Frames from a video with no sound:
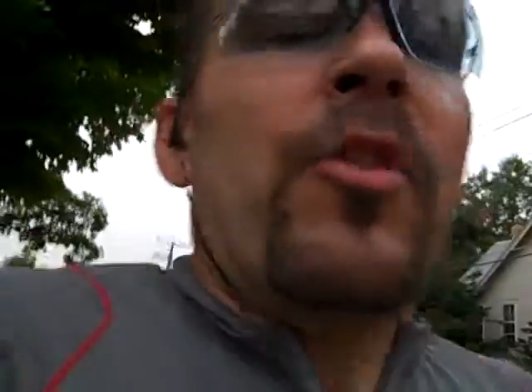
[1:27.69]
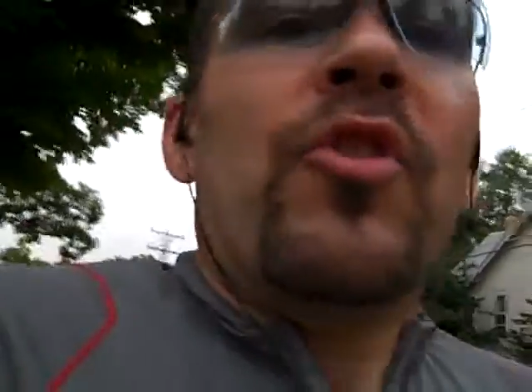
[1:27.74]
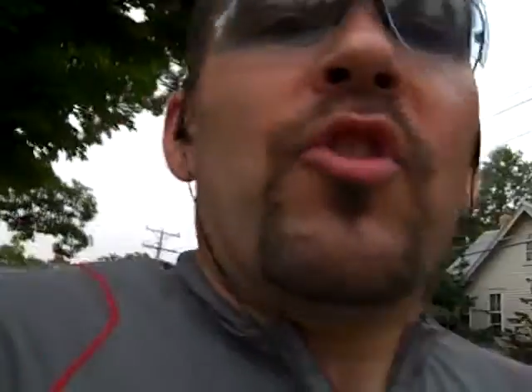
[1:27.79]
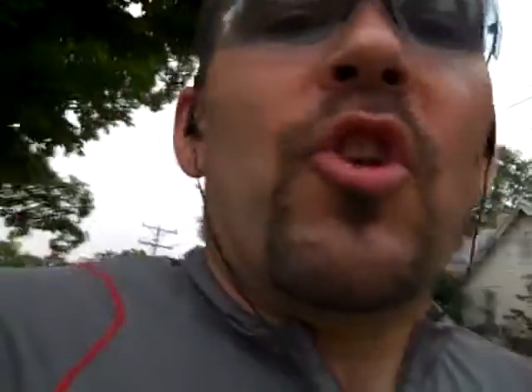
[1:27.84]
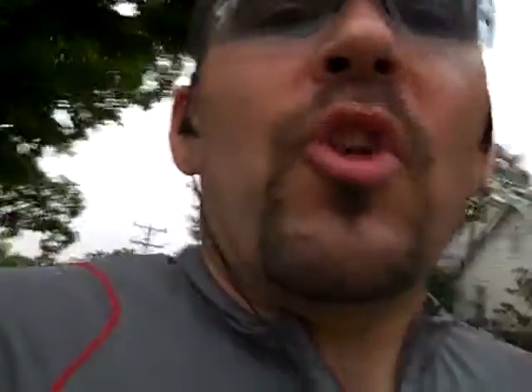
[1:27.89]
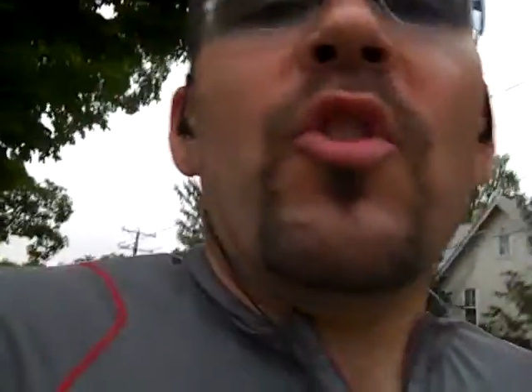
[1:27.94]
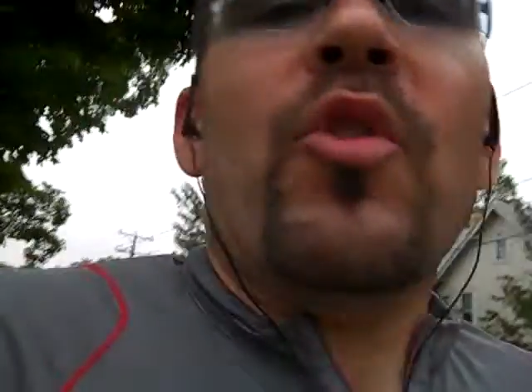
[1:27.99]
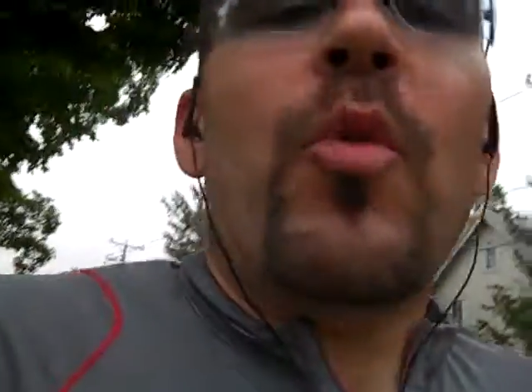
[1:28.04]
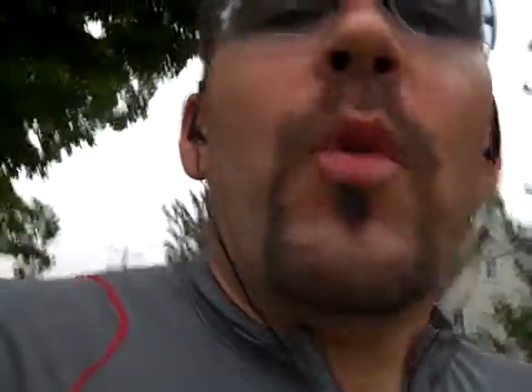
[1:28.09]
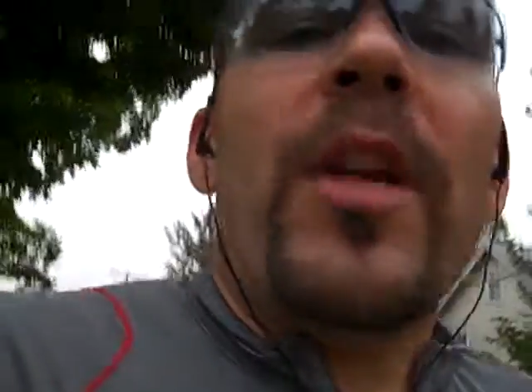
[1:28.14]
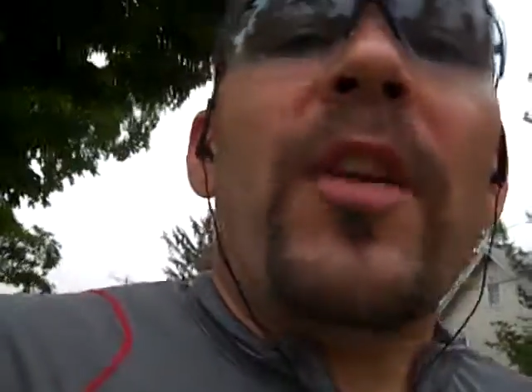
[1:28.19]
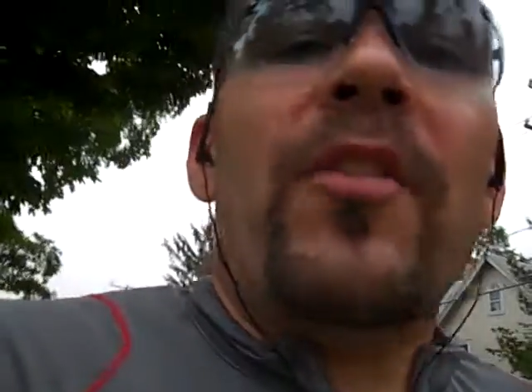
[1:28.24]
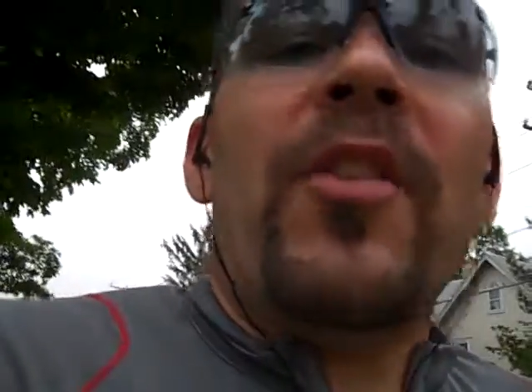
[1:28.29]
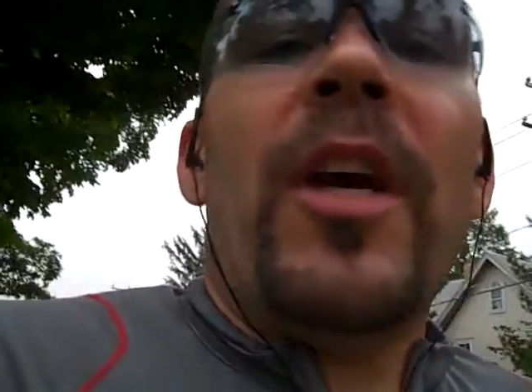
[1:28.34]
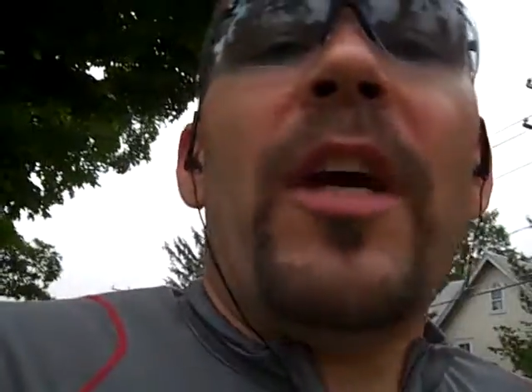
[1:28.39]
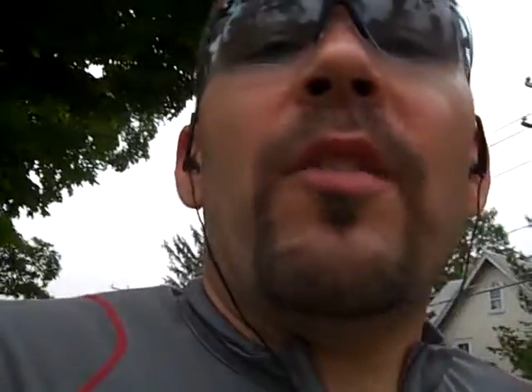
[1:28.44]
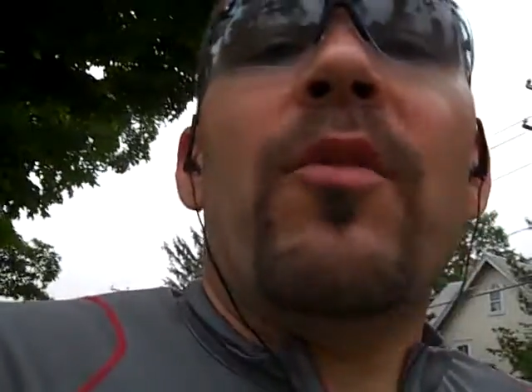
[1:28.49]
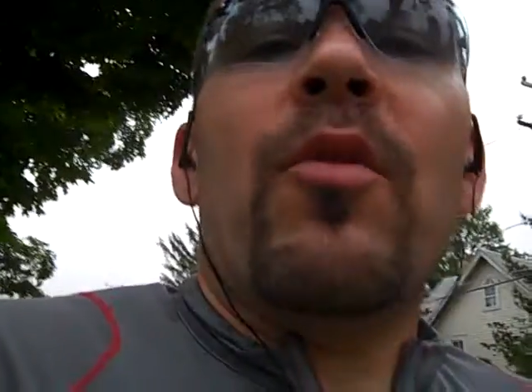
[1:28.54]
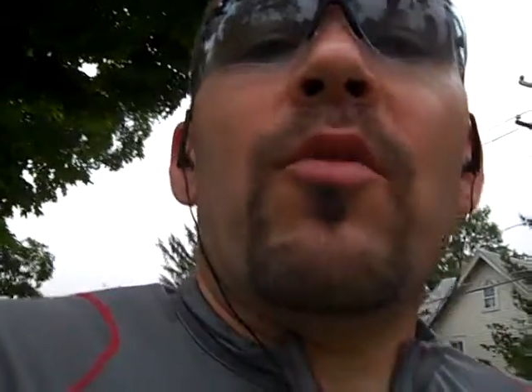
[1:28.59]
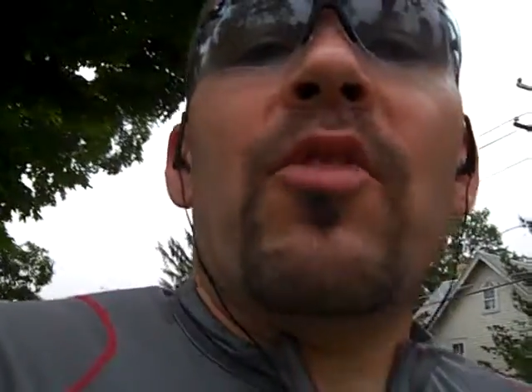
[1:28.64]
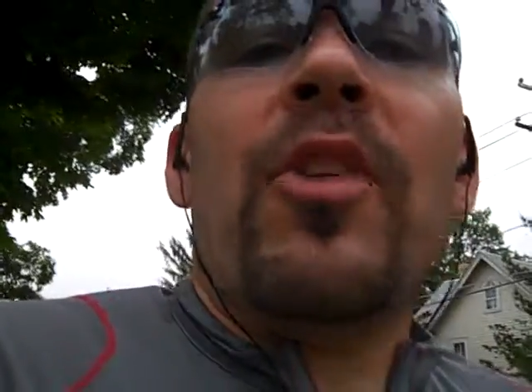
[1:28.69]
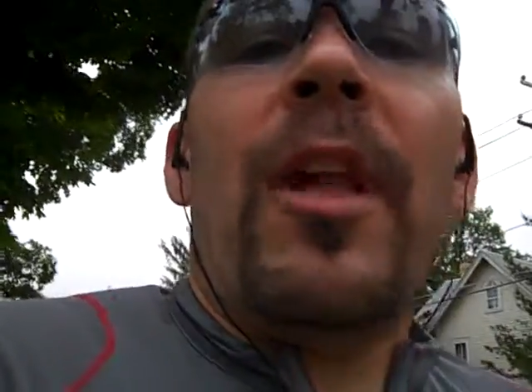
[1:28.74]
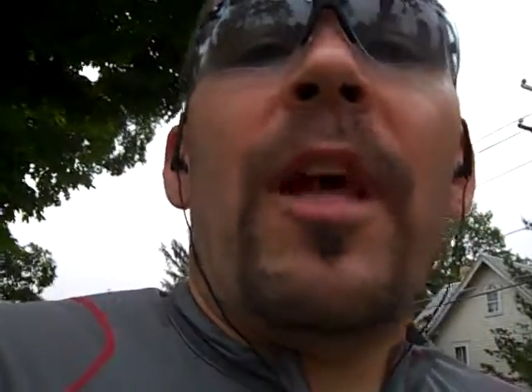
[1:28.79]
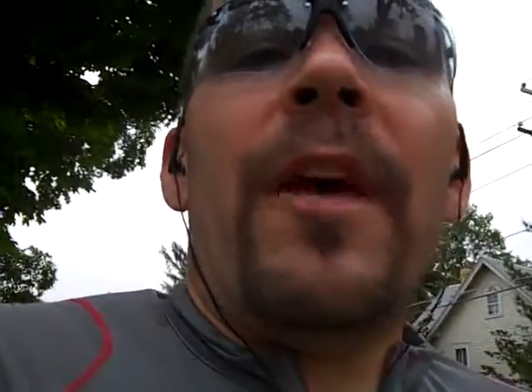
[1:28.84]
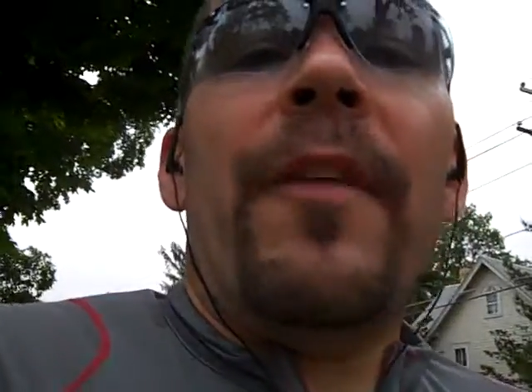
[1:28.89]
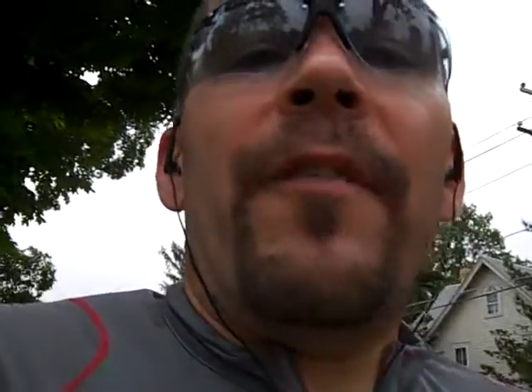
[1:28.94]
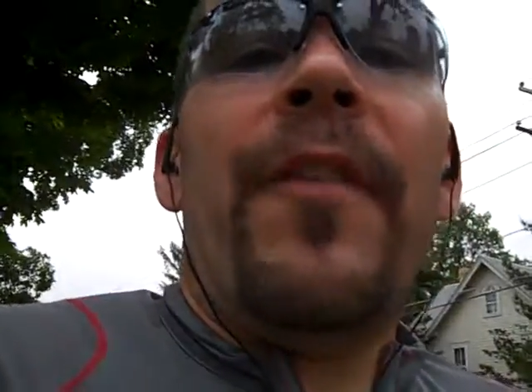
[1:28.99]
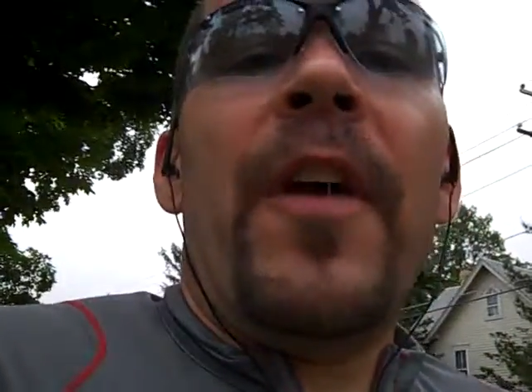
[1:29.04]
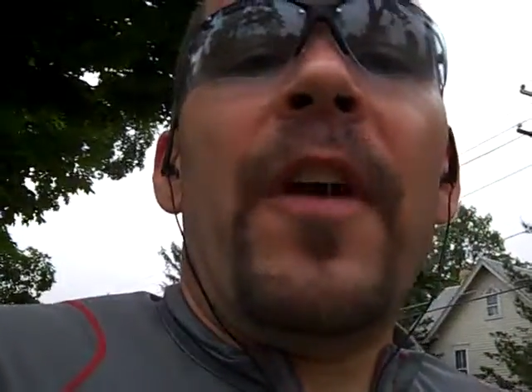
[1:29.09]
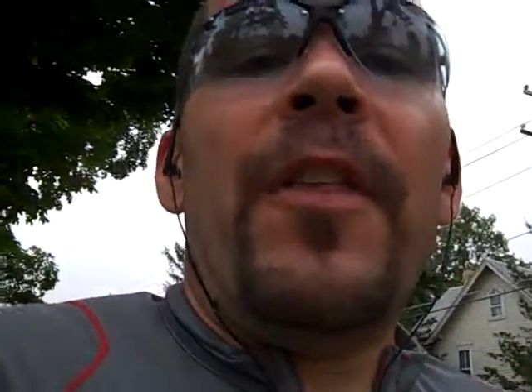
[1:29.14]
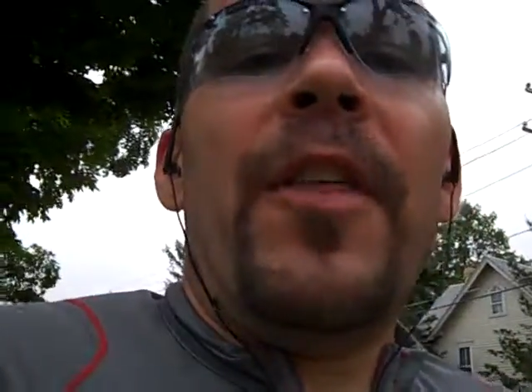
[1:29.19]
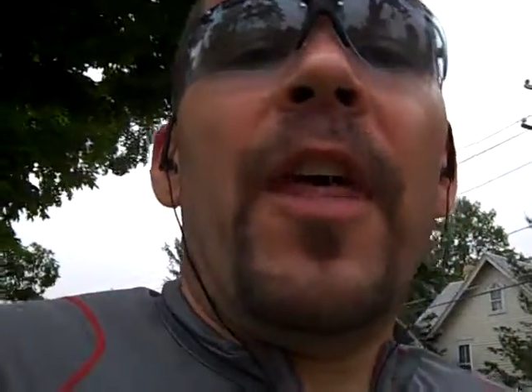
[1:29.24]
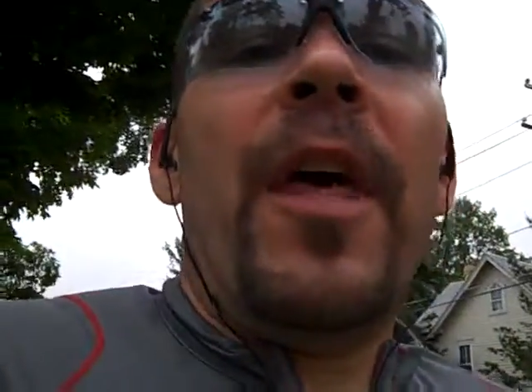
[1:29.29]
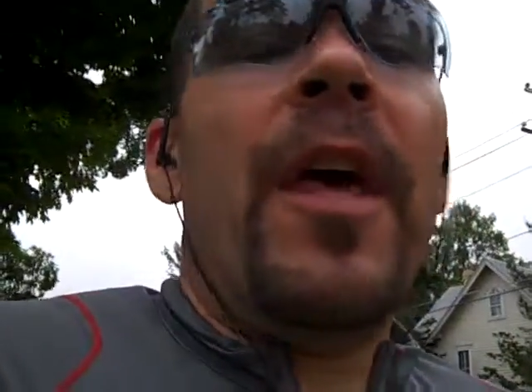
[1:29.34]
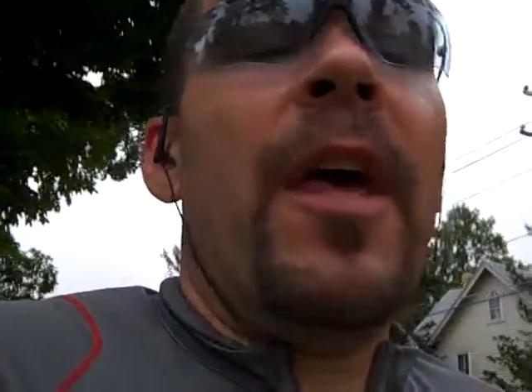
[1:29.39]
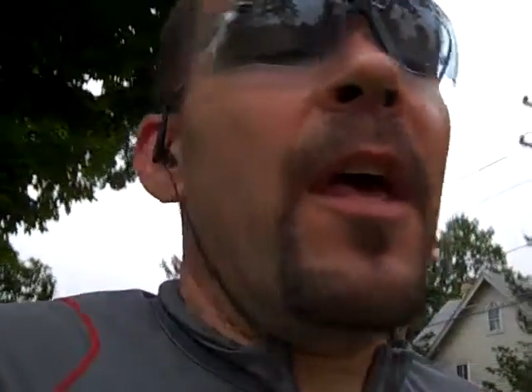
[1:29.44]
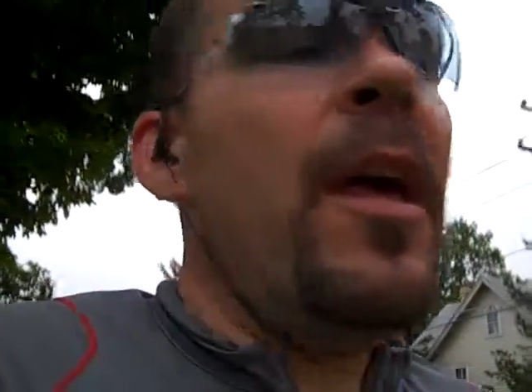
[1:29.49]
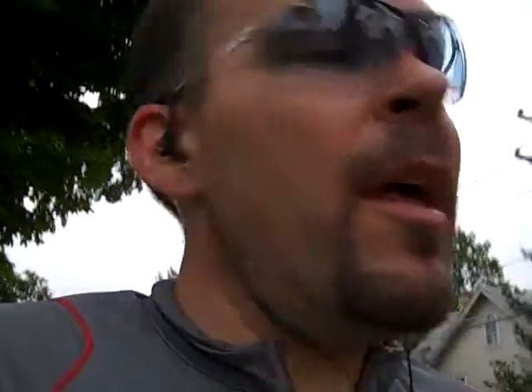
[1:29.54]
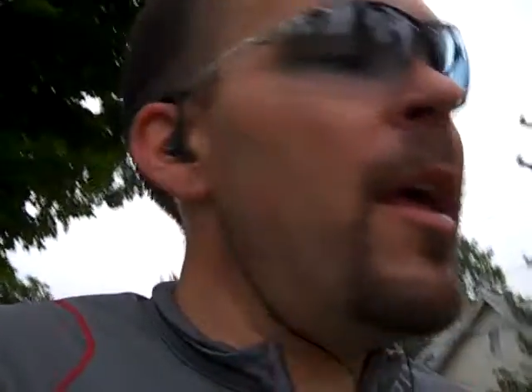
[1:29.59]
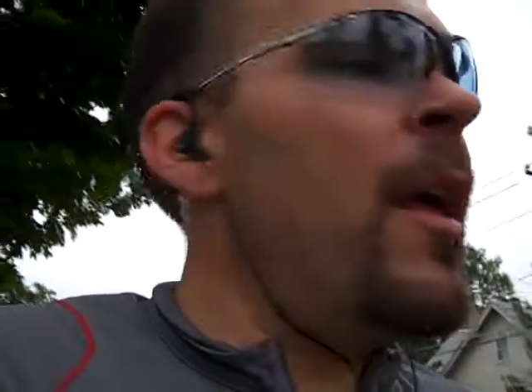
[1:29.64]
June 22nd to July
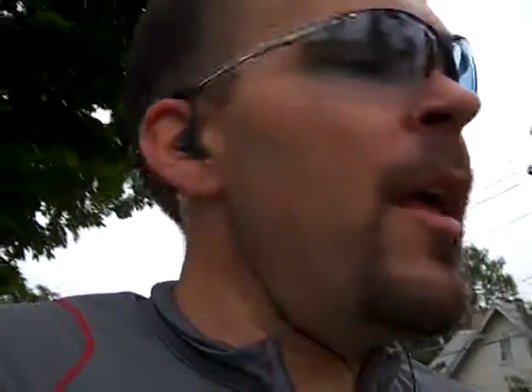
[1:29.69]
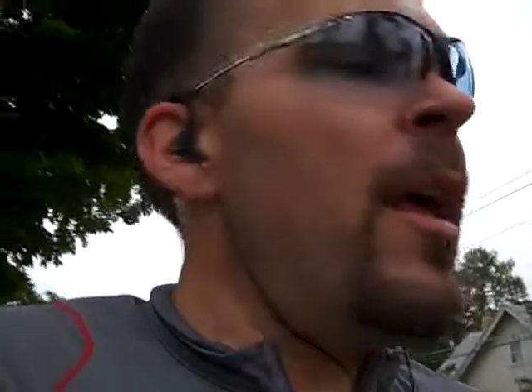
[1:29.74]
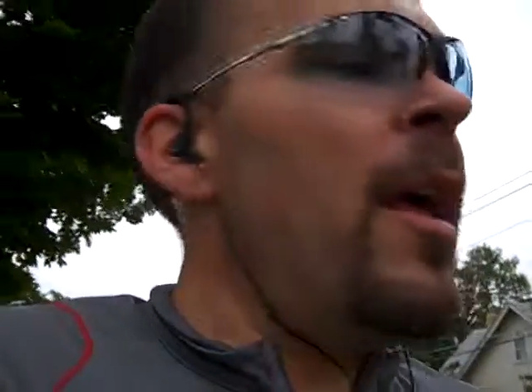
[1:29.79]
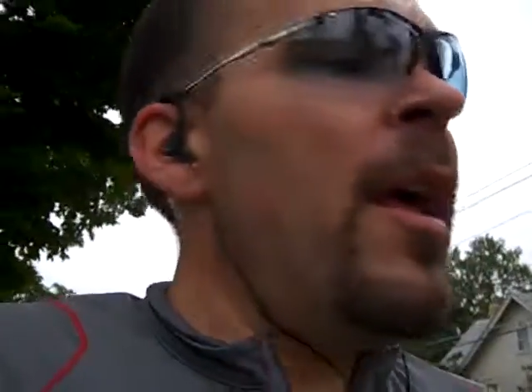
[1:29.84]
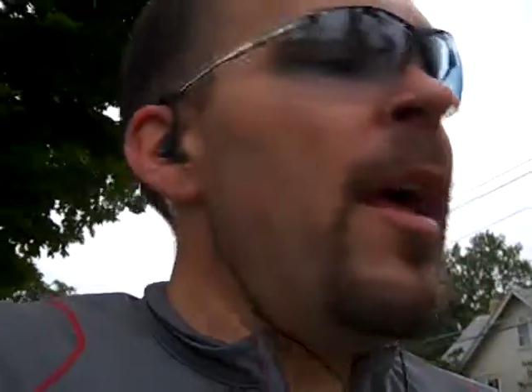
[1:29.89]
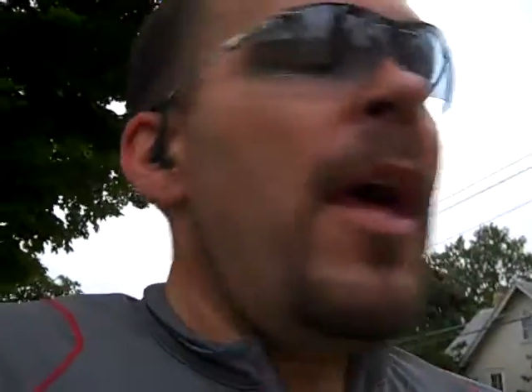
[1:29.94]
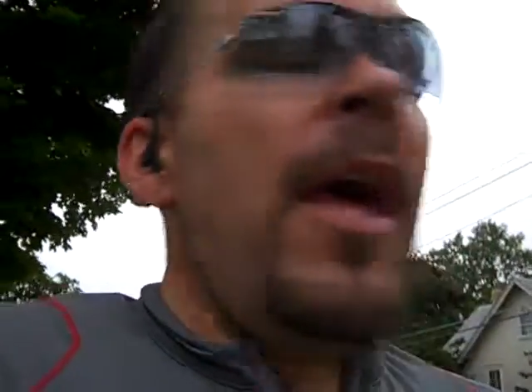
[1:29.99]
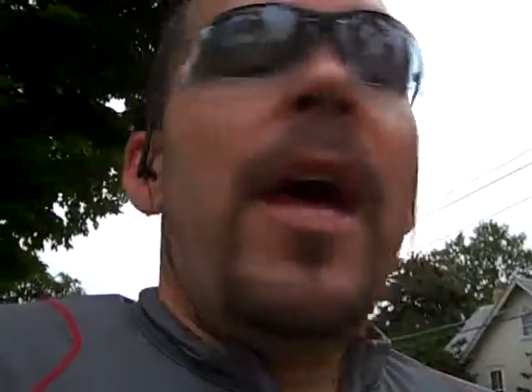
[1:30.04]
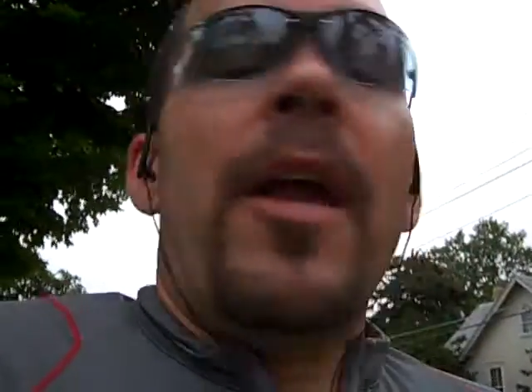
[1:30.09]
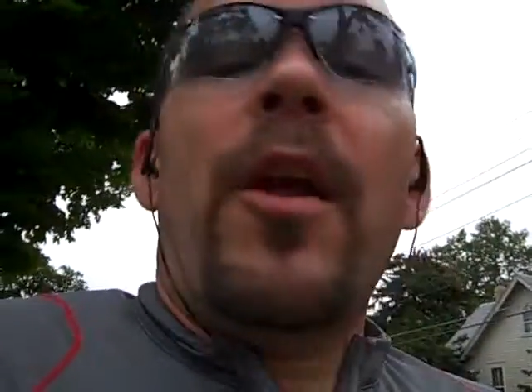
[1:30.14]
5th,